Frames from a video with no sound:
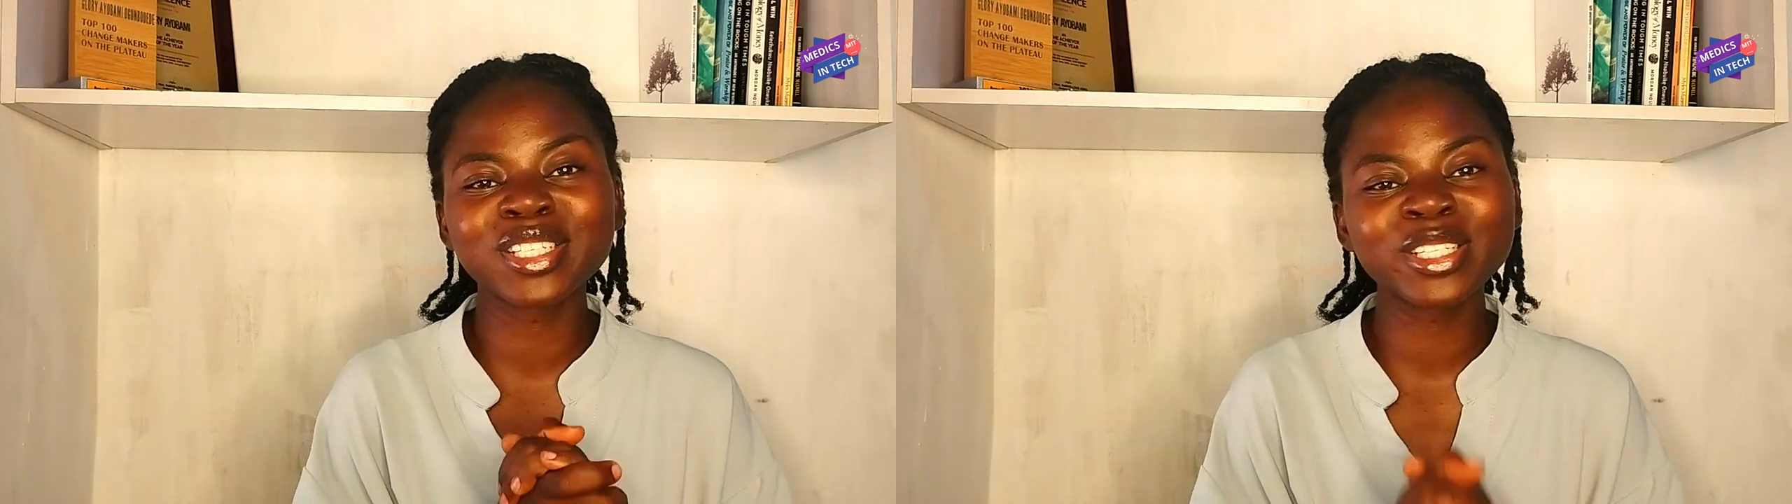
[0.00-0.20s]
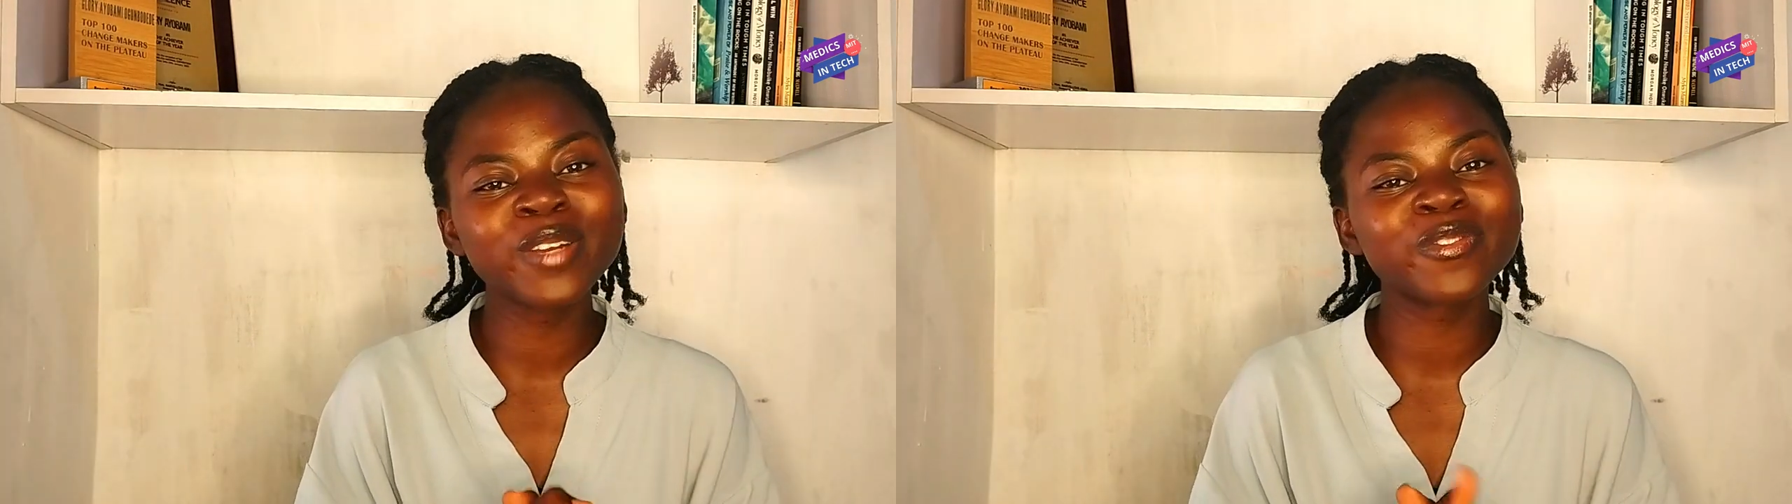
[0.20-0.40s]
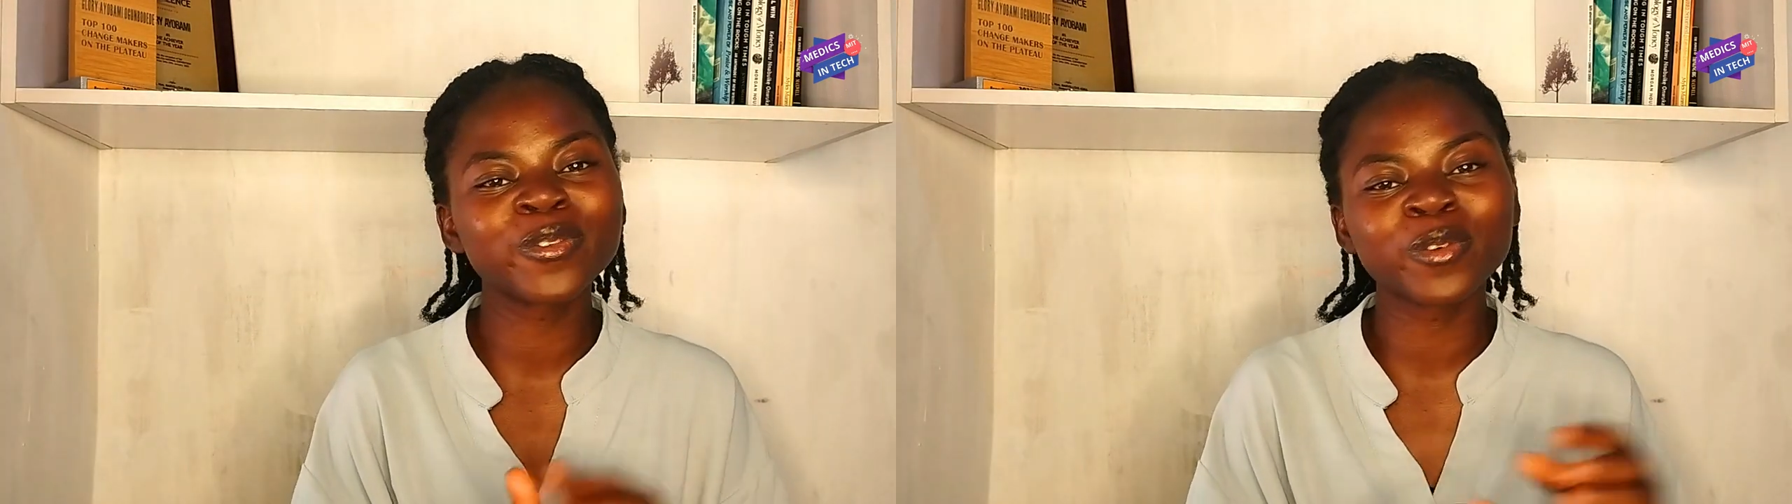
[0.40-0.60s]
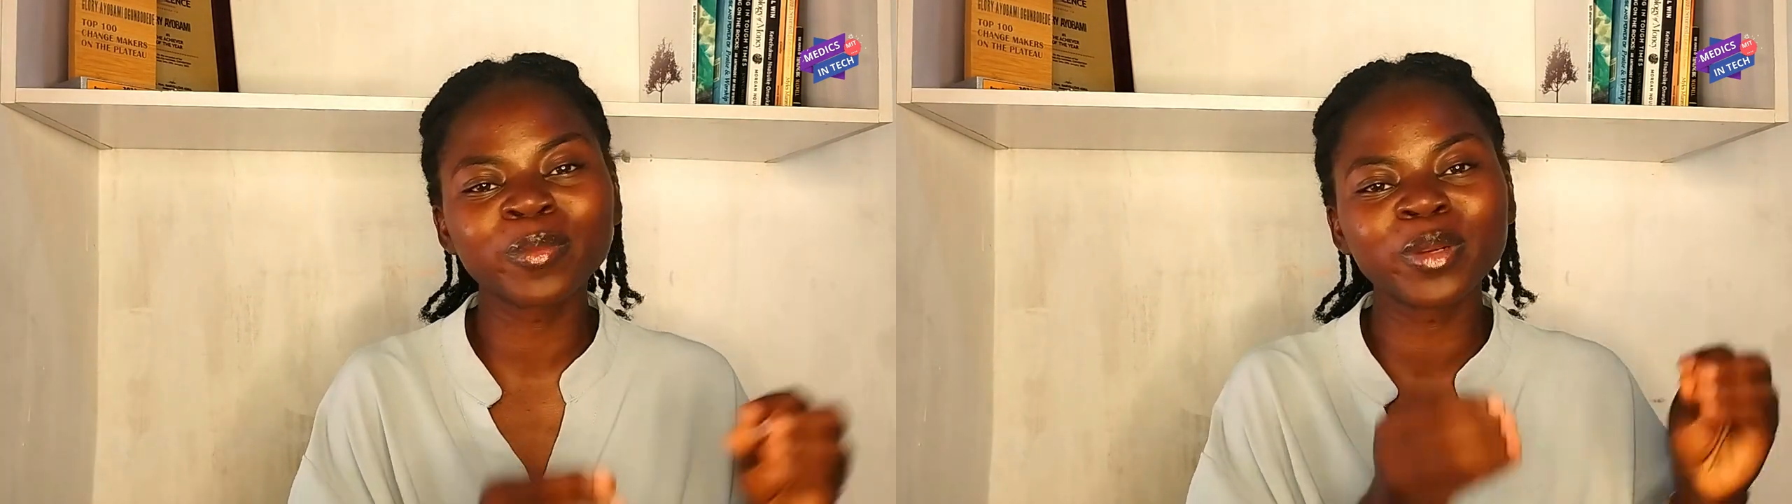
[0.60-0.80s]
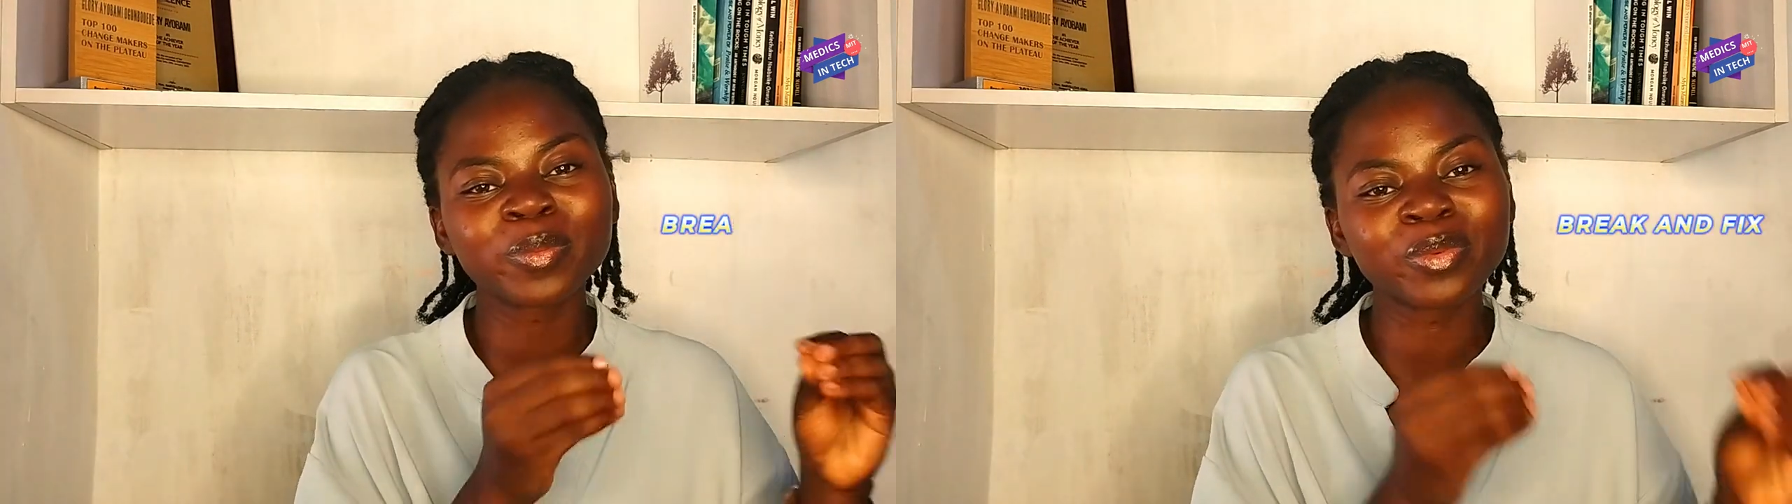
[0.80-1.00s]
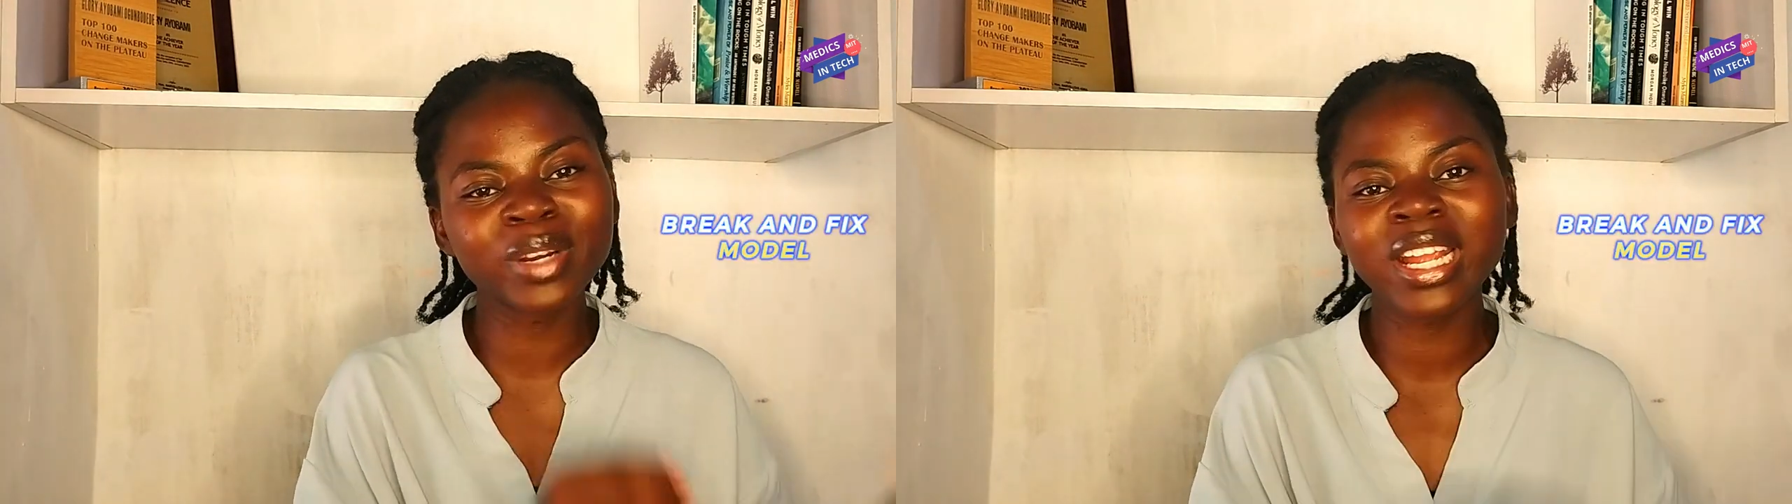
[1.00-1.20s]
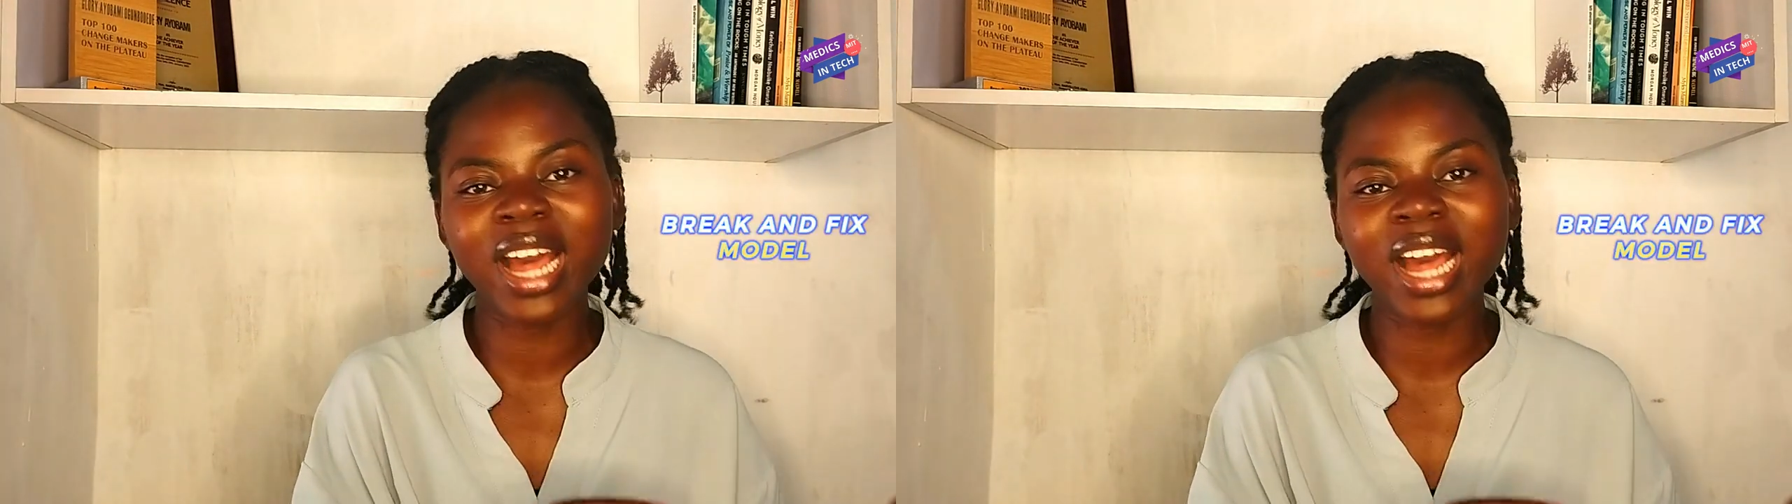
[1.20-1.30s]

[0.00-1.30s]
shift from the break